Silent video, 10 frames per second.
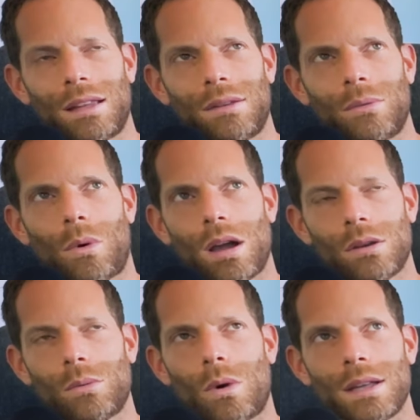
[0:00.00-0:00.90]
Why
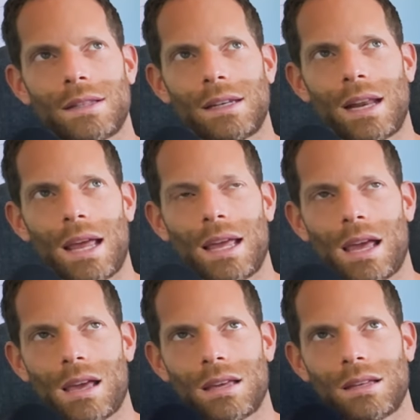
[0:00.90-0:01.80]
why didn't A
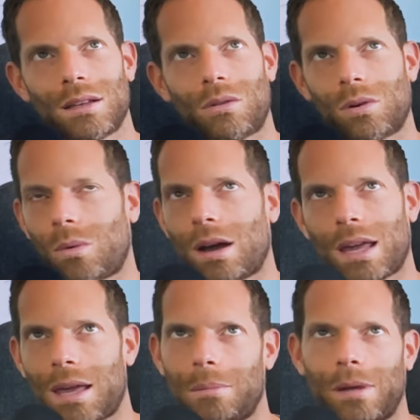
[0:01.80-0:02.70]
A, or why
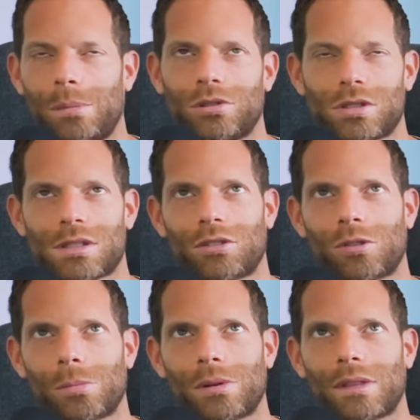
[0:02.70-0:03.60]
can't people just
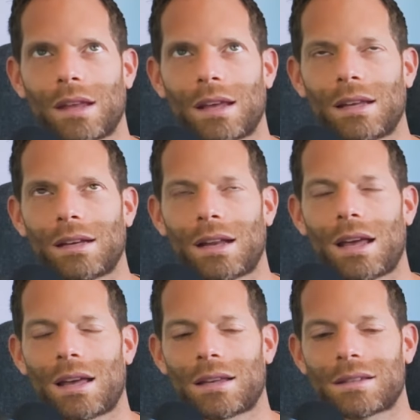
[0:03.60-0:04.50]
interpret that
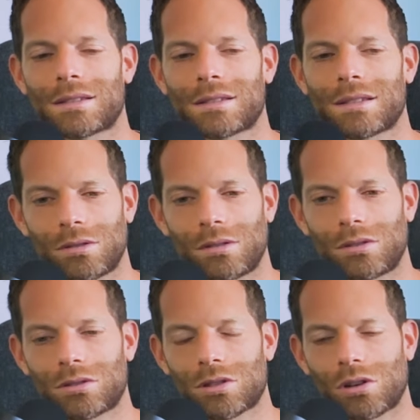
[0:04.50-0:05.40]
as
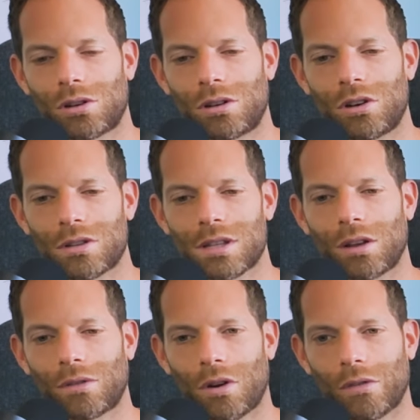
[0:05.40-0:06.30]
turn
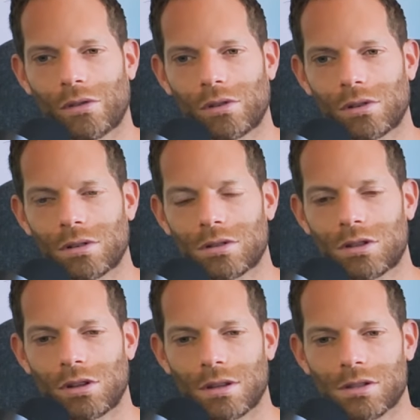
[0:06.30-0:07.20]
yourself over
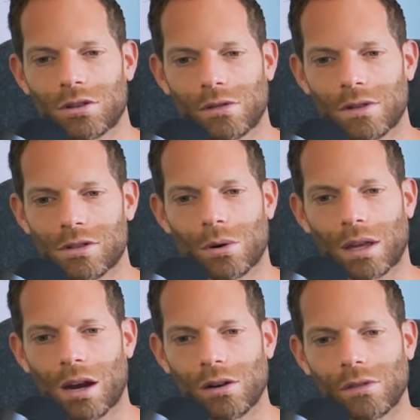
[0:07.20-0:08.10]
to the service or
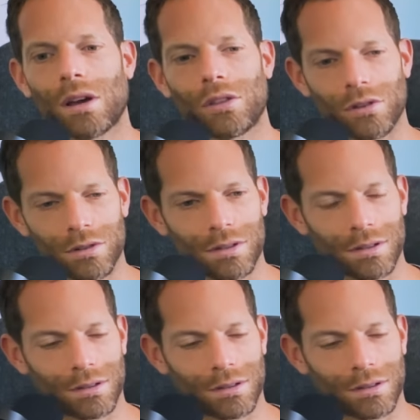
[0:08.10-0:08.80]
care of others?